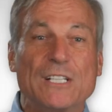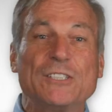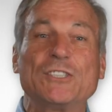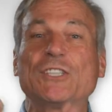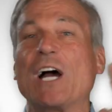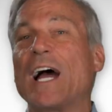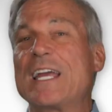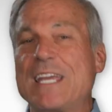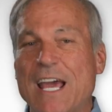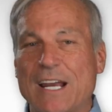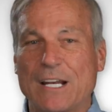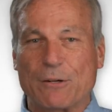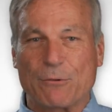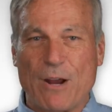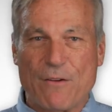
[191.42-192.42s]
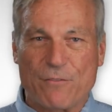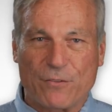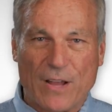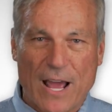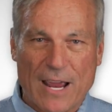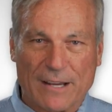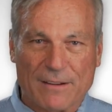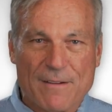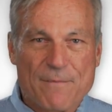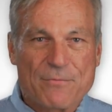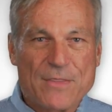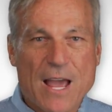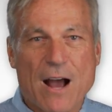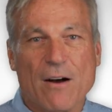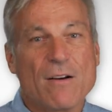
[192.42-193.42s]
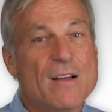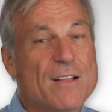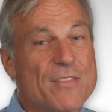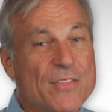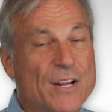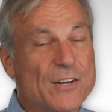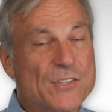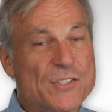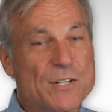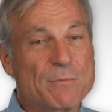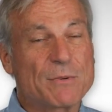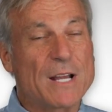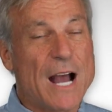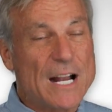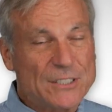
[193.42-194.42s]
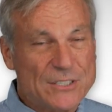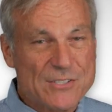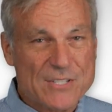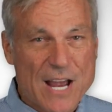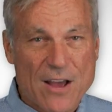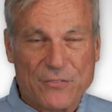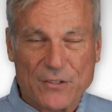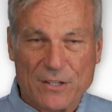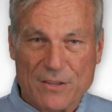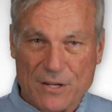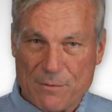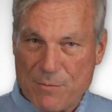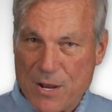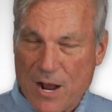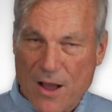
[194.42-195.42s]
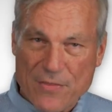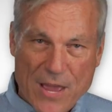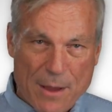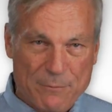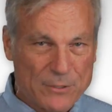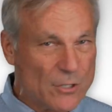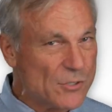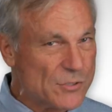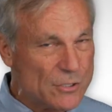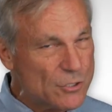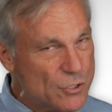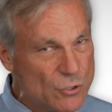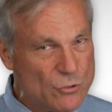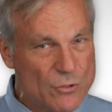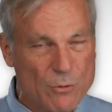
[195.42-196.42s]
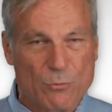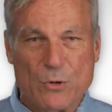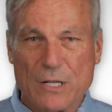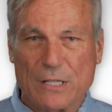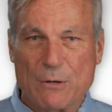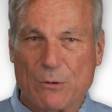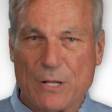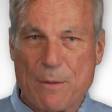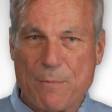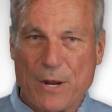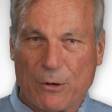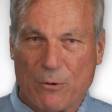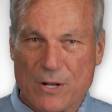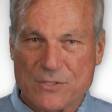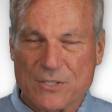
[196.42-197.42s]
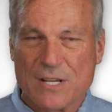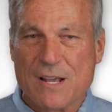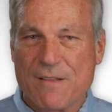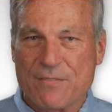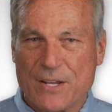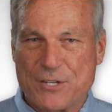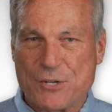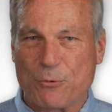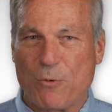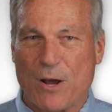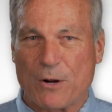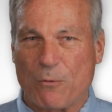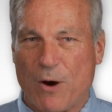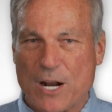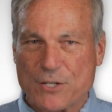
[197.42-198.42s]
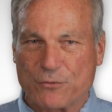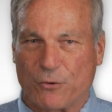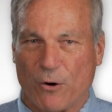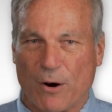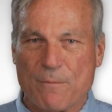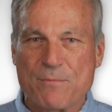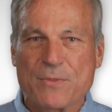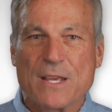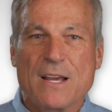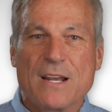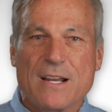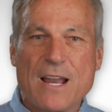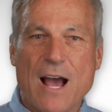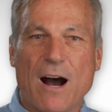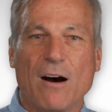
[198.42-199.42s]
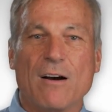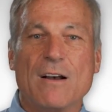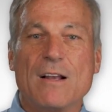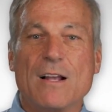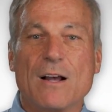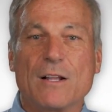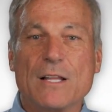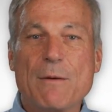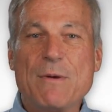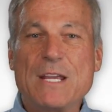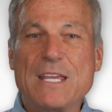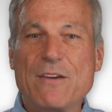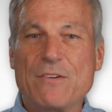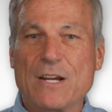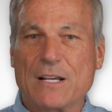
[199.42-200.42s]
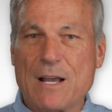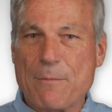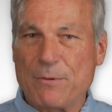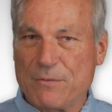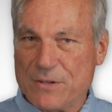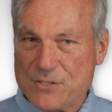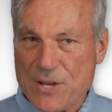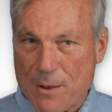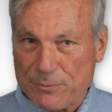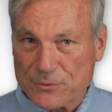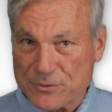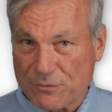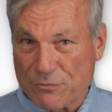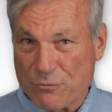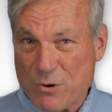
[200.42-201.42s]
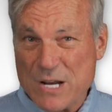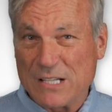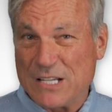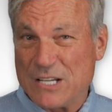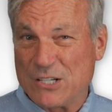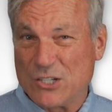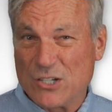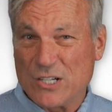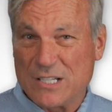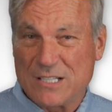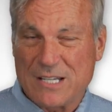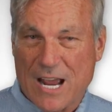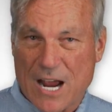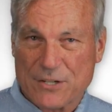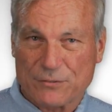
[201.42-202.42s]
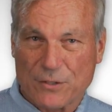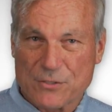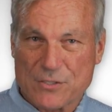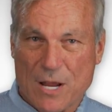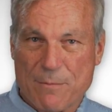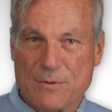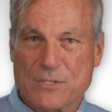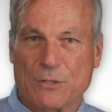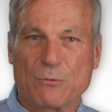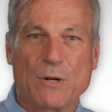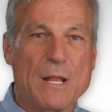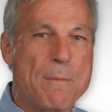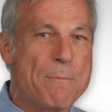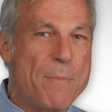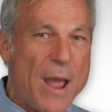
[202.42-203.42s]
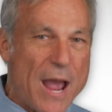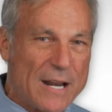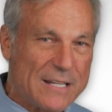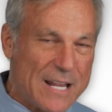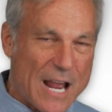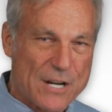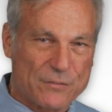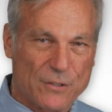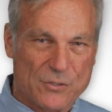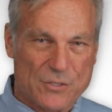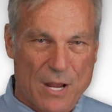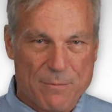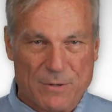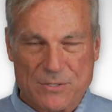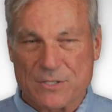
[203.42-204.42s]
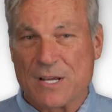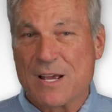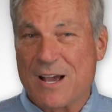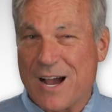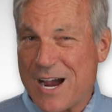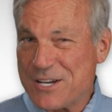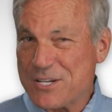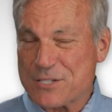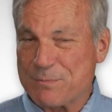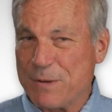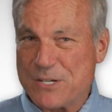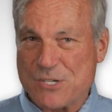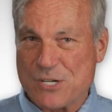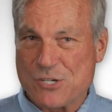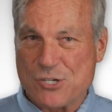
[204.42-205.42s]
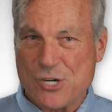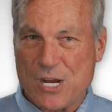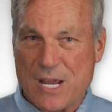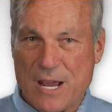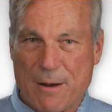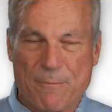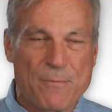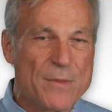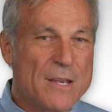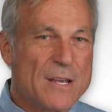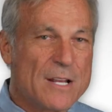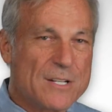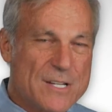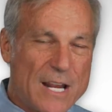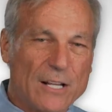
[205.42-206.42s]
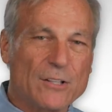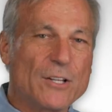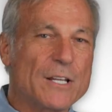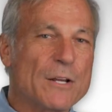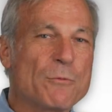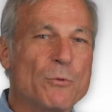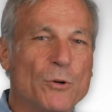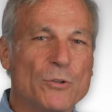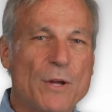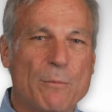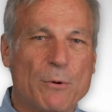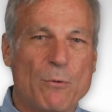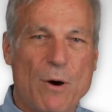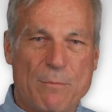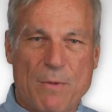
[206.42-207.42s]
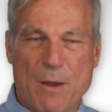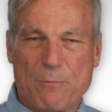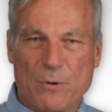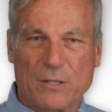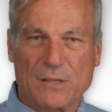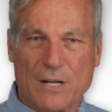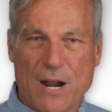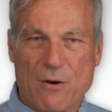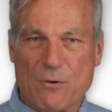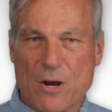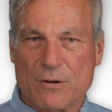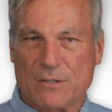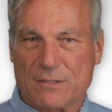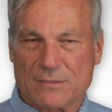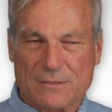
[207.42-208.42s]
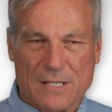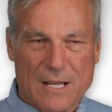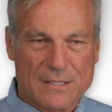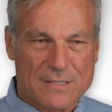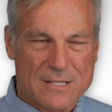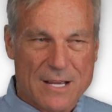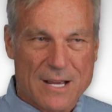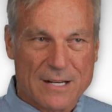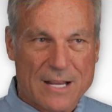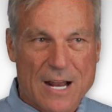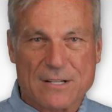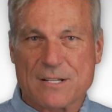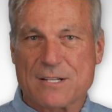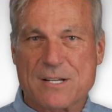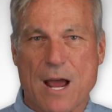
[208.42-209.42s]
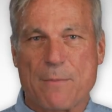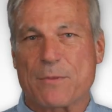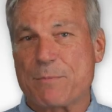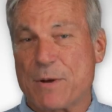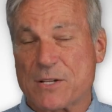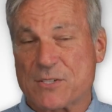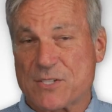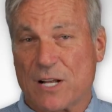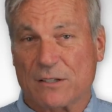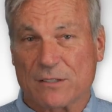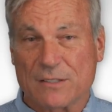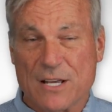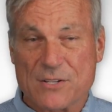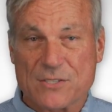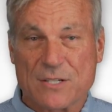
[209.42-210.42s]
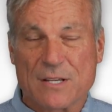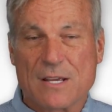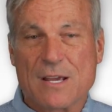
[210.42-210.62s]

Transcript: gigantic red flag. Now, there's some gotchas out there that are beyond that, but those are 2 of the really big ones that you want to watch for. Now, let me give you a couple of examples of really good cash flow statements and really bad cash flow statements. I just mentioned GM. Take a look at rule number 1, my book that I wrote that got to the top of the bestseller list,